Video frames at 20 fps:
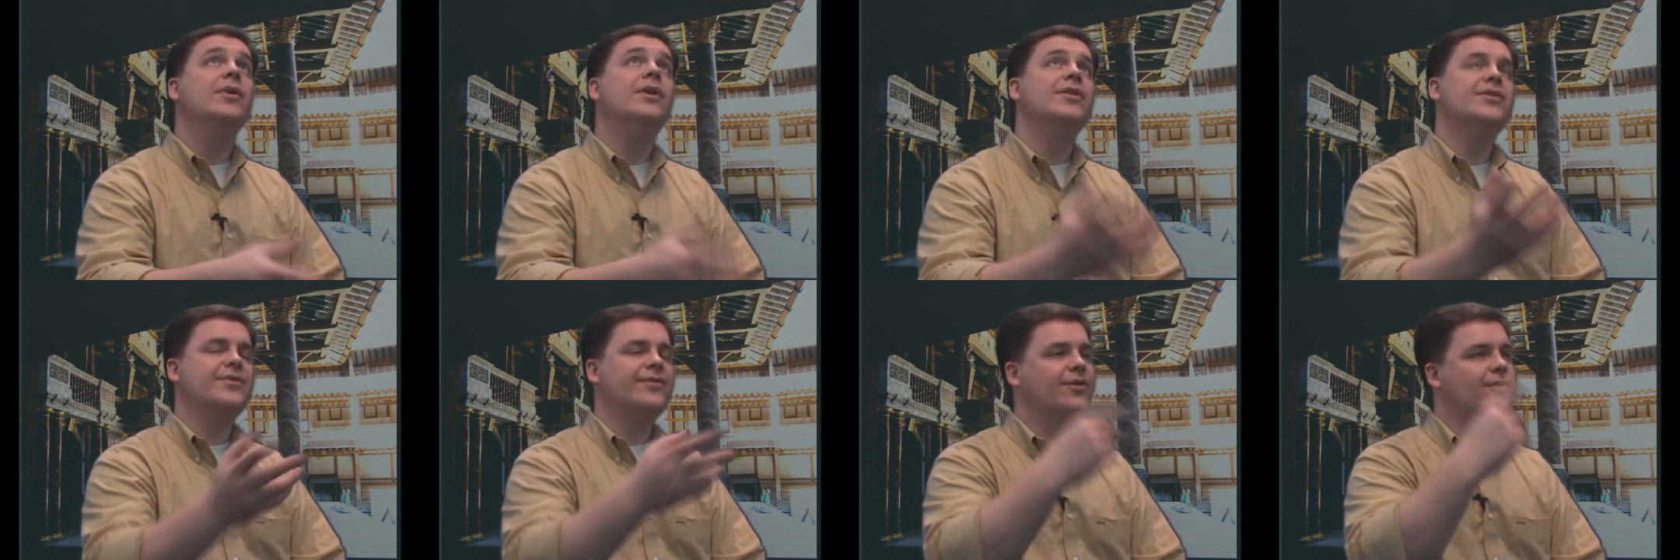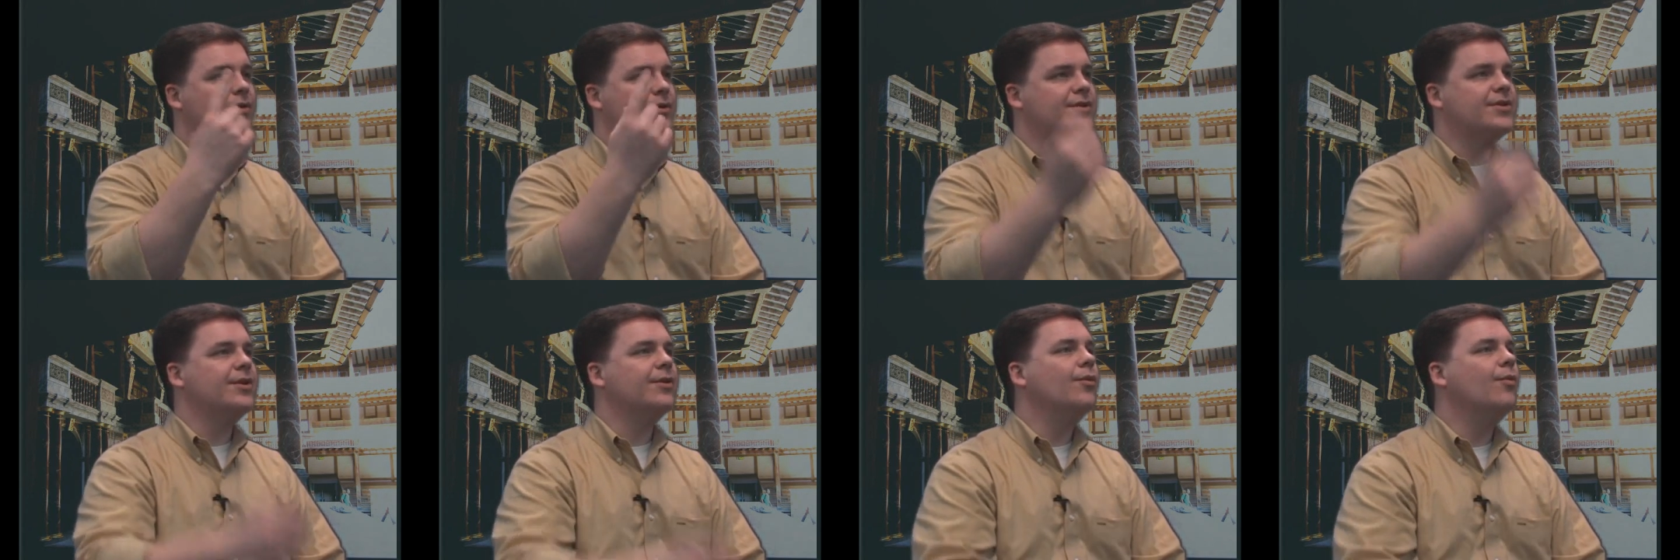because of
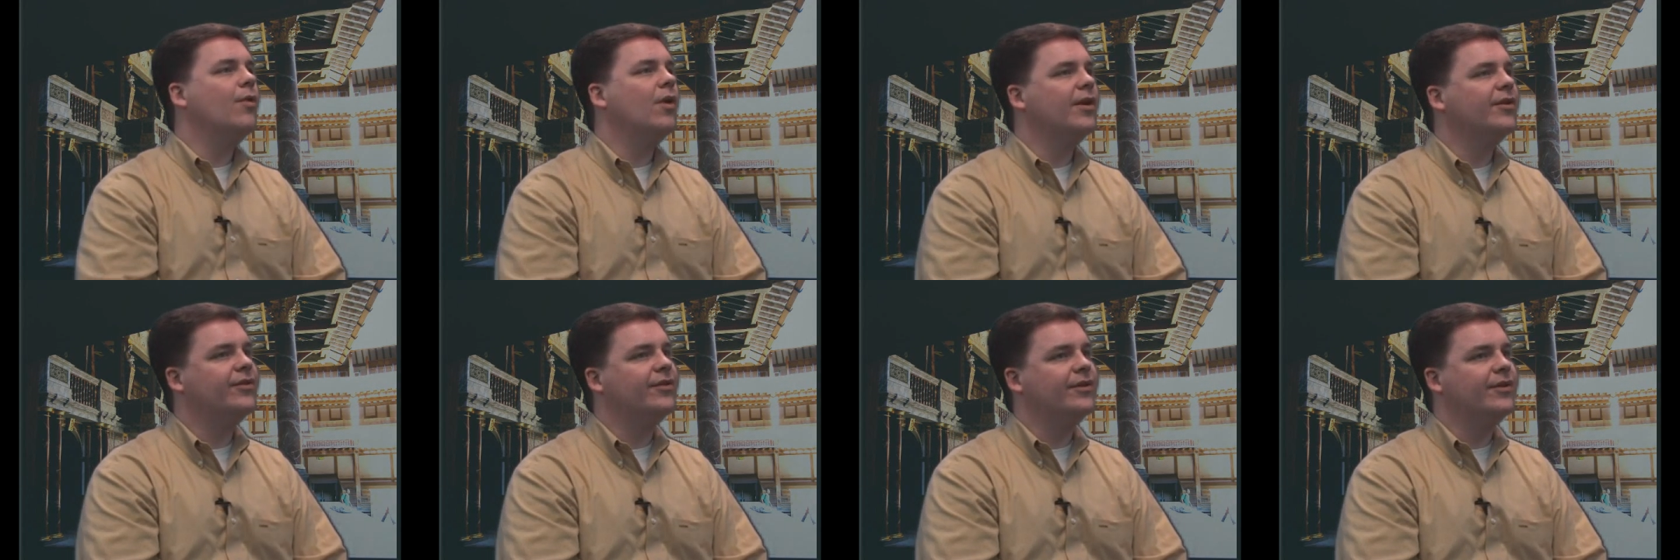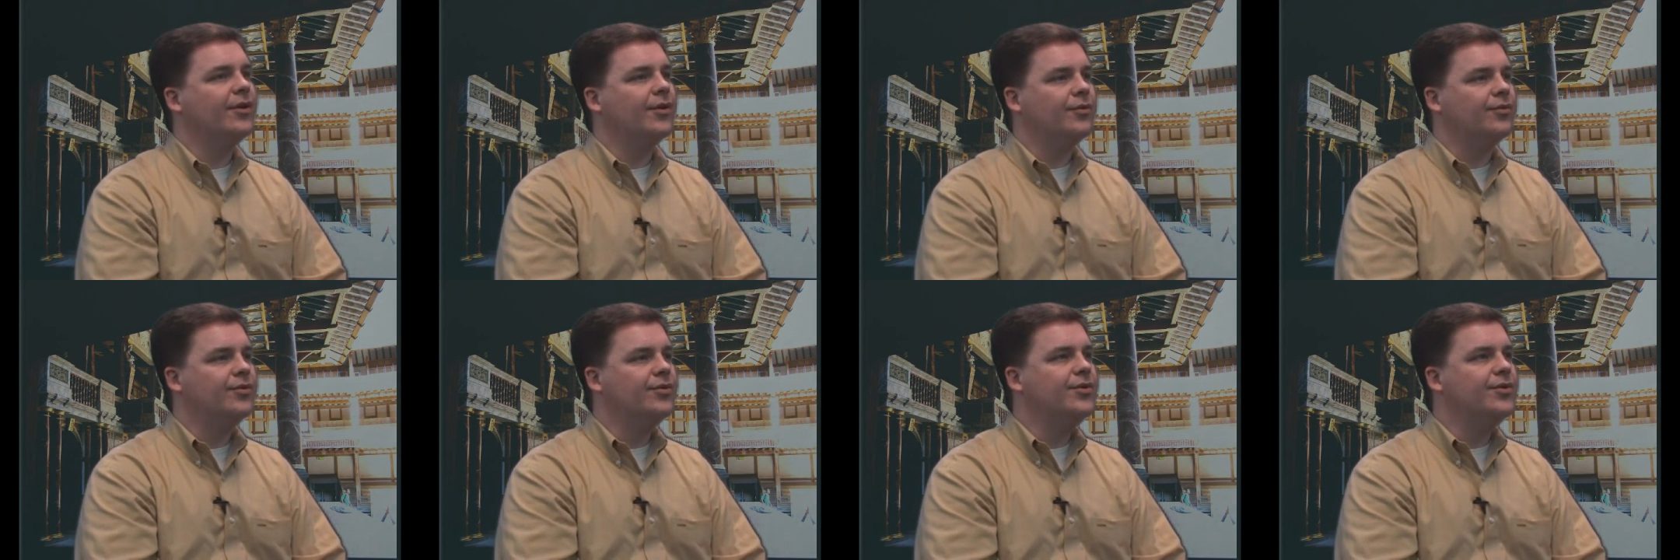course there wasn't
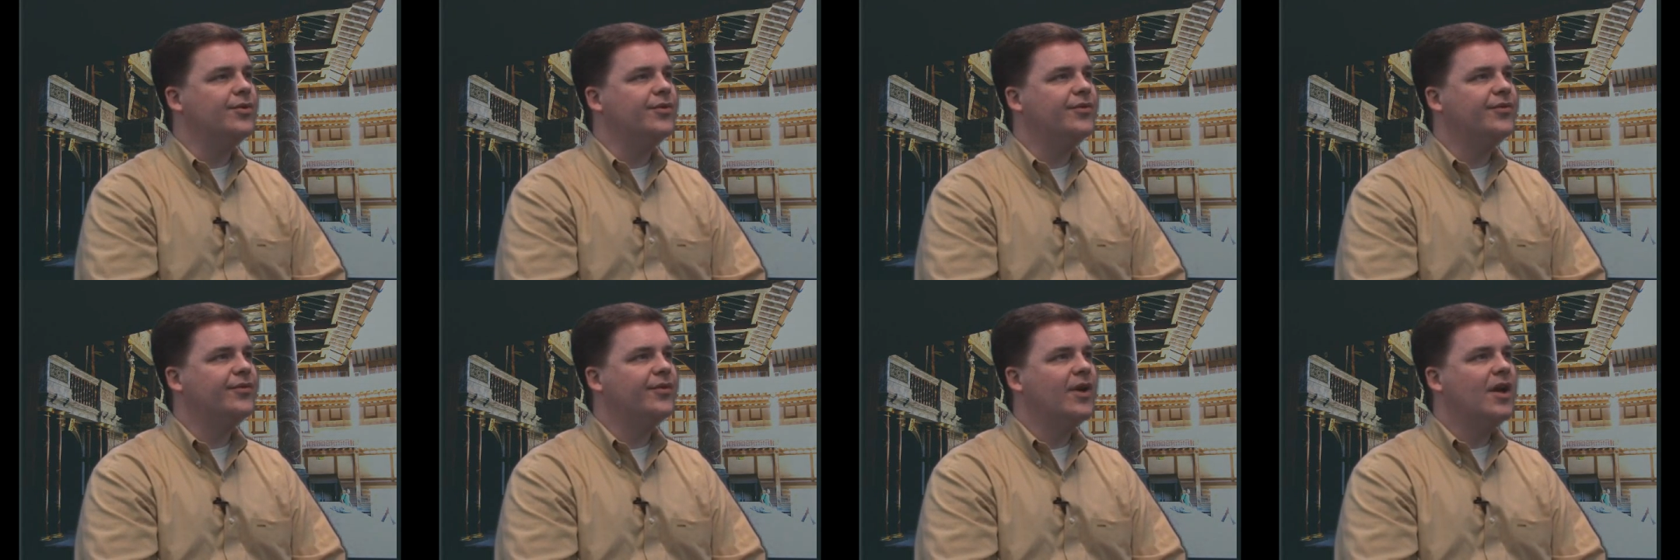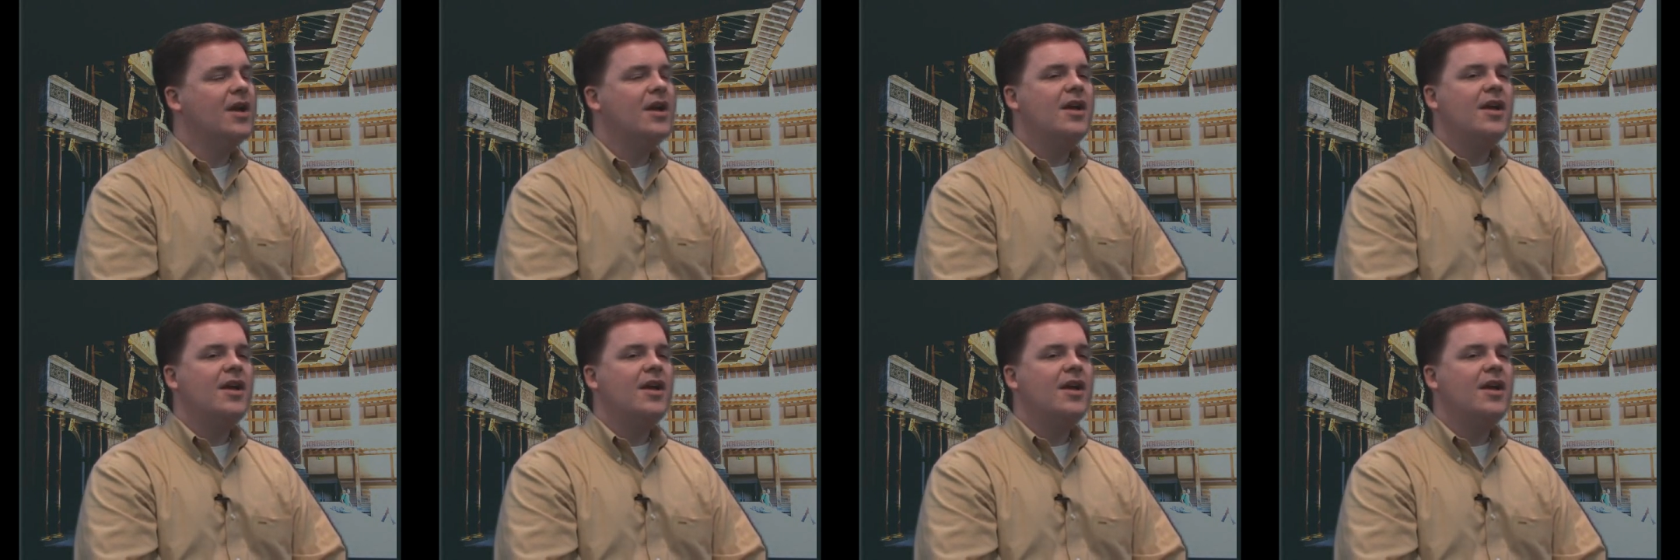a roof,